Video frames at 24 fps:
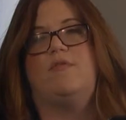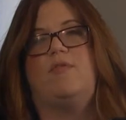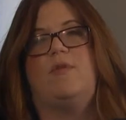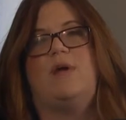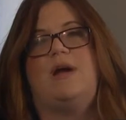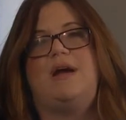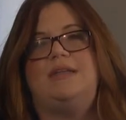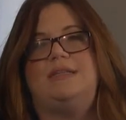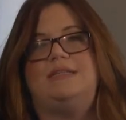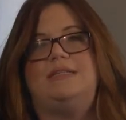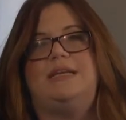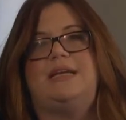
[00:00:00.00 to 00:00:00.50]
have a
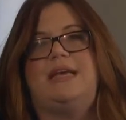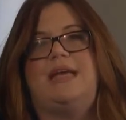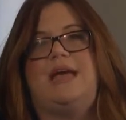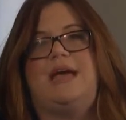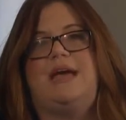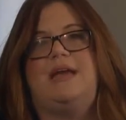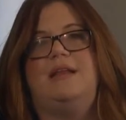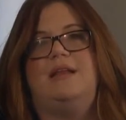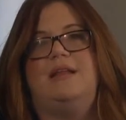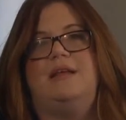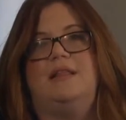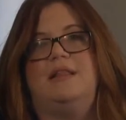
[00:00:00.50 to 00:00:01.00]
right to
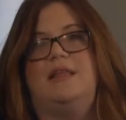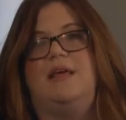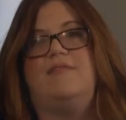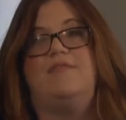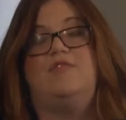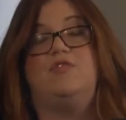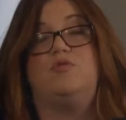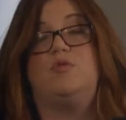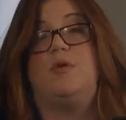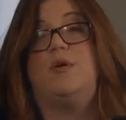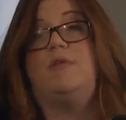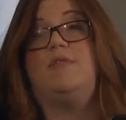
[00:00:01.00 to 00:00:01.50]
get
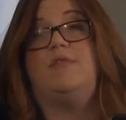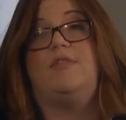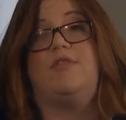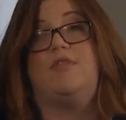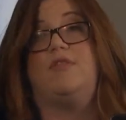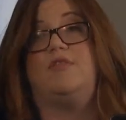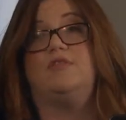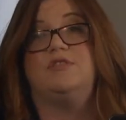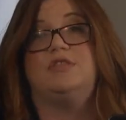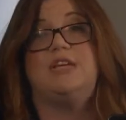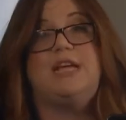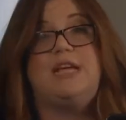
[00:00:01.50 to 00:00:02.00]
11, 12, and
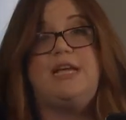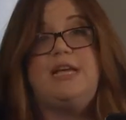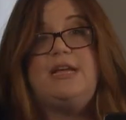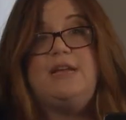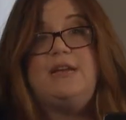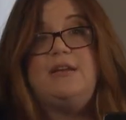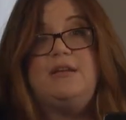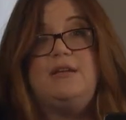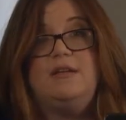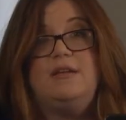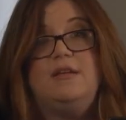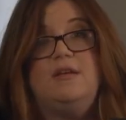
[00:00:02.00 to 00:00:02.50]

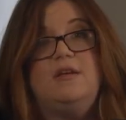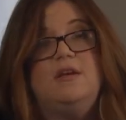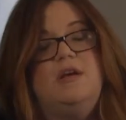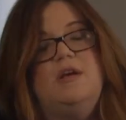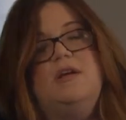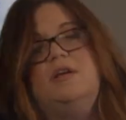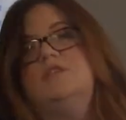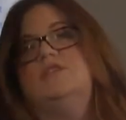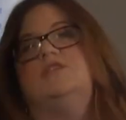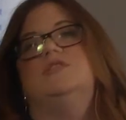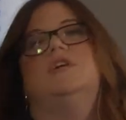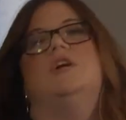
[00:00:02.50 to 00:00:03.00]
13
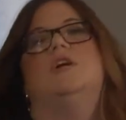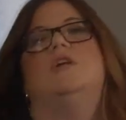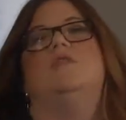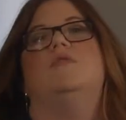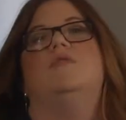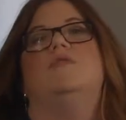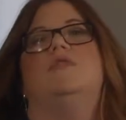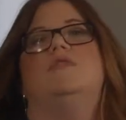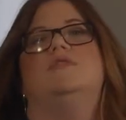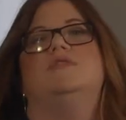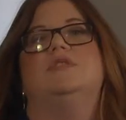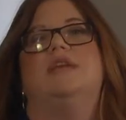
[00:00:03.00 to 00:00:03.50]

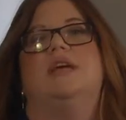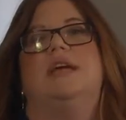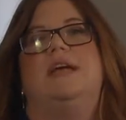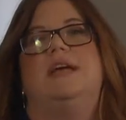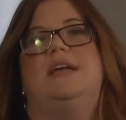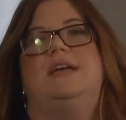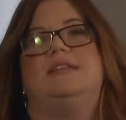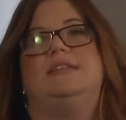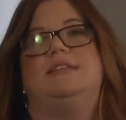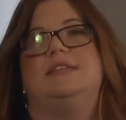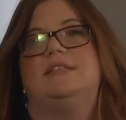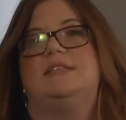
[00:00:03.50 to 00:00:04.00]
so they'll
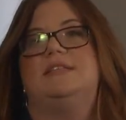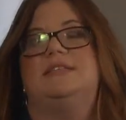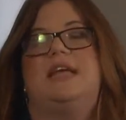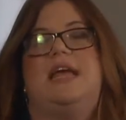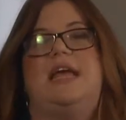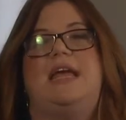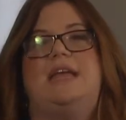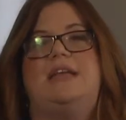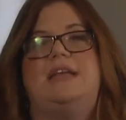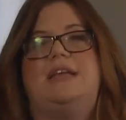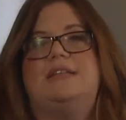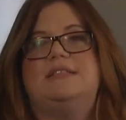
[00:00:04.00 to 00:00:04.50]
say
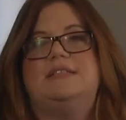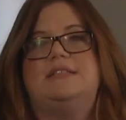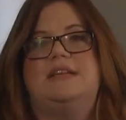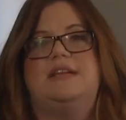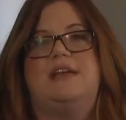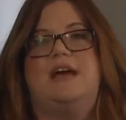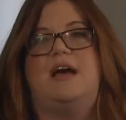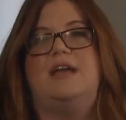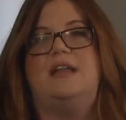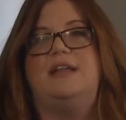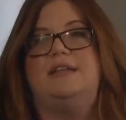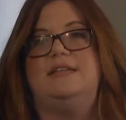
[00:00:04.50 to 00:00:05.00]
sustained as to
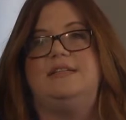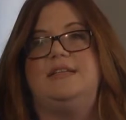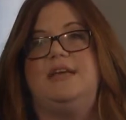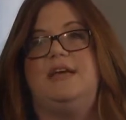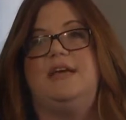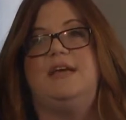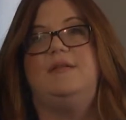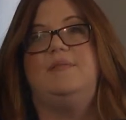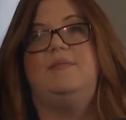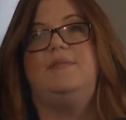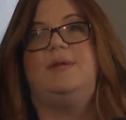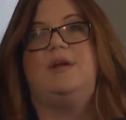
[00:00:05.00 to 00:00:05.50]
9 and
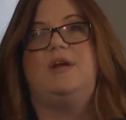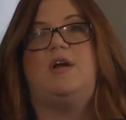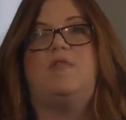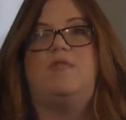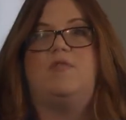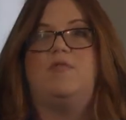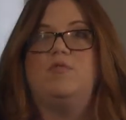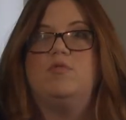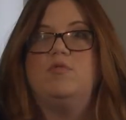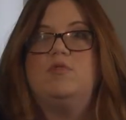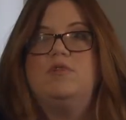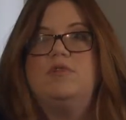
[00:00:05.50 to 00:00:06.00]
10, but
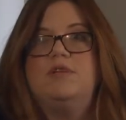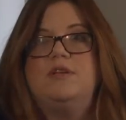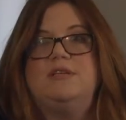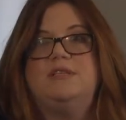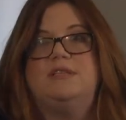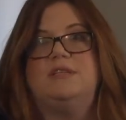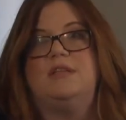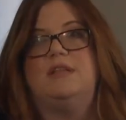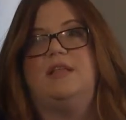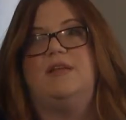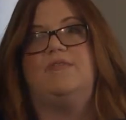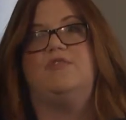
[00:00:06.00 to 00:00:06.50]
overruled as
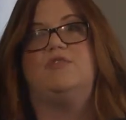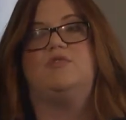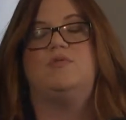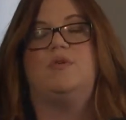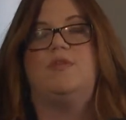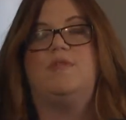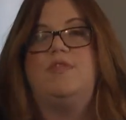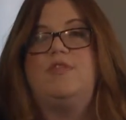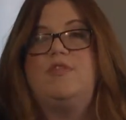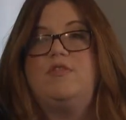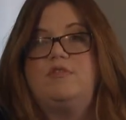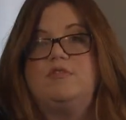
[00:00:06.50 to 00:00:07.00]
to 11,
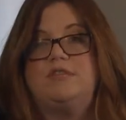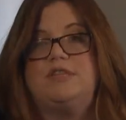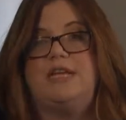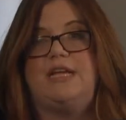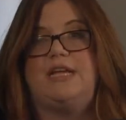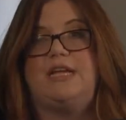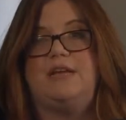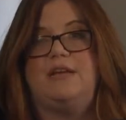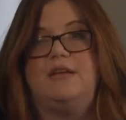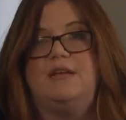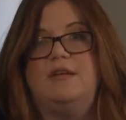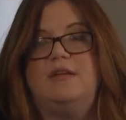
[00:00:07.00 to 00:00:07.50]
12, and
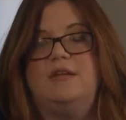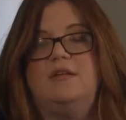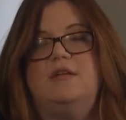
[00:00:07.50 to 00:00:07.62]
13.